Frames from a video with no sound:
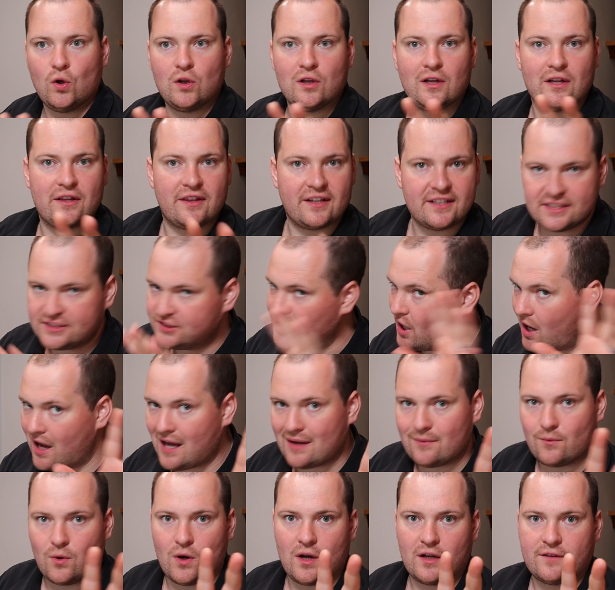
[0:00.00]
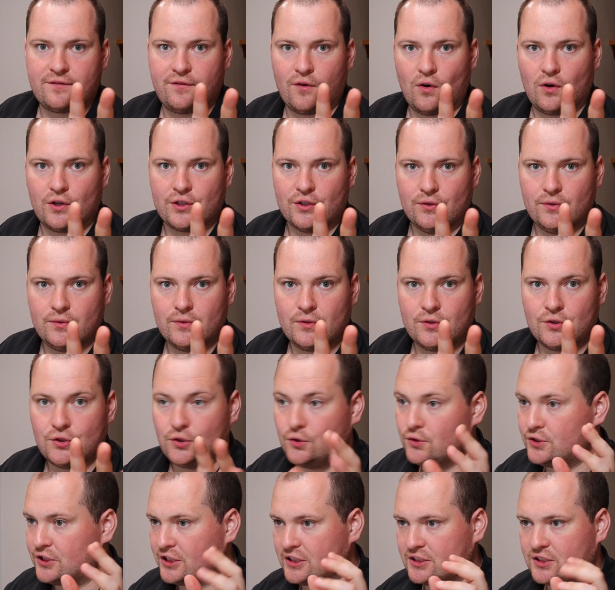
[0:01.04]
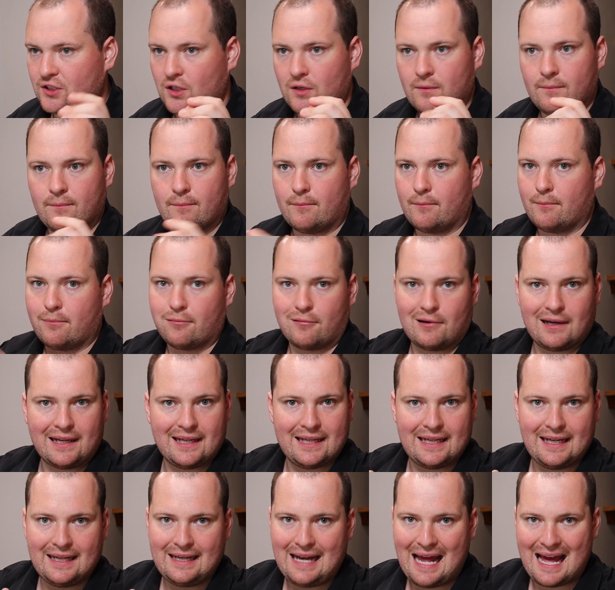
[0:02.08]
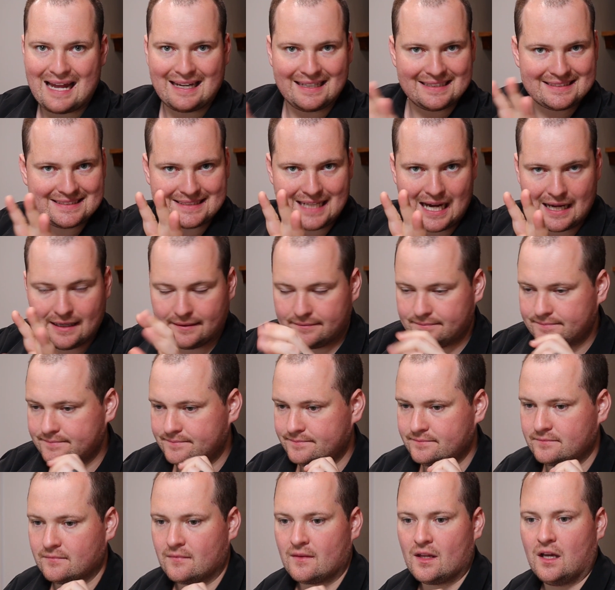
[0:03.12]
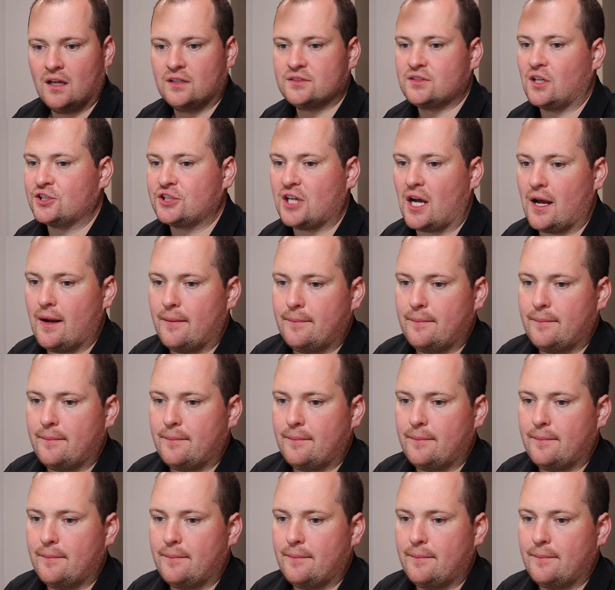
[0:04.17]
of the design work for you. You just bring it in and it's done. So I'll show you.